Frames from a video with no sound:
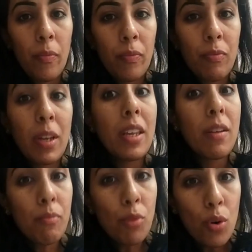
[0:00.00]
many
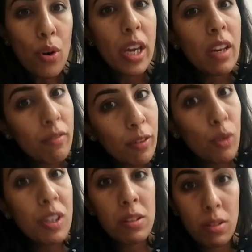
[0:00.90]
more
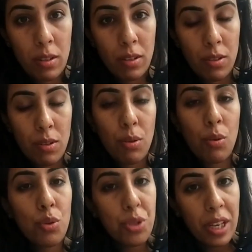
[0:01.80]
influencers
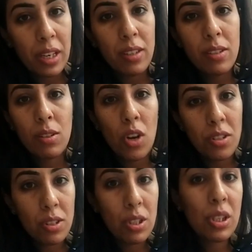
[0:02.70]
who tell us
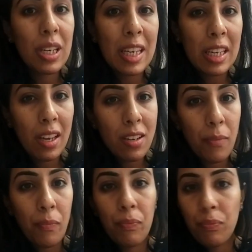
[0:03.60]
constantly that
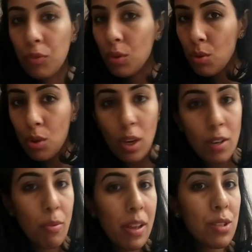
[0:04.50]
do
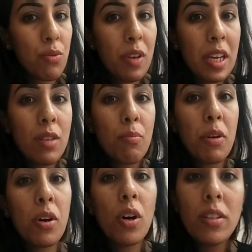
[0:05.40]
not breastfeed
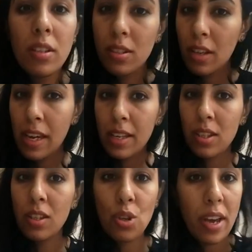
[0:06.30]
beyond this age
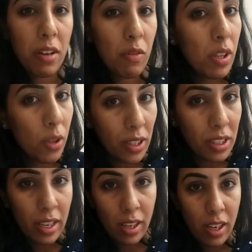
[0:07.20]
and the child will
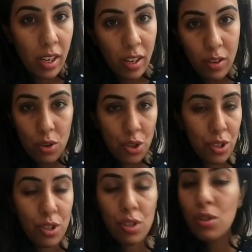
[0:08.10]
not get any
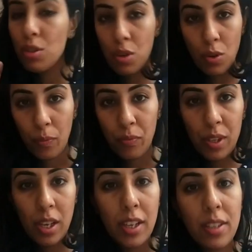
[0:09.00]
nutrition. No,
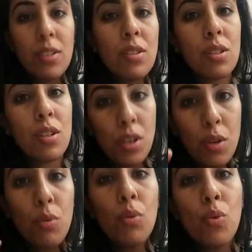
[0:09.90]
it is
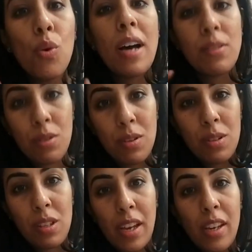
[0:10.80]
you who has to
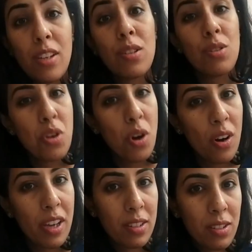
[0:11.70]
decide. It is
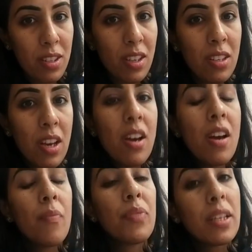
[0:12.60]
your instinct
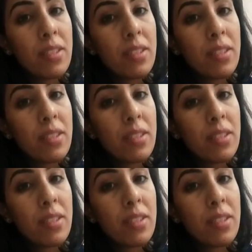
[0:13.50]
that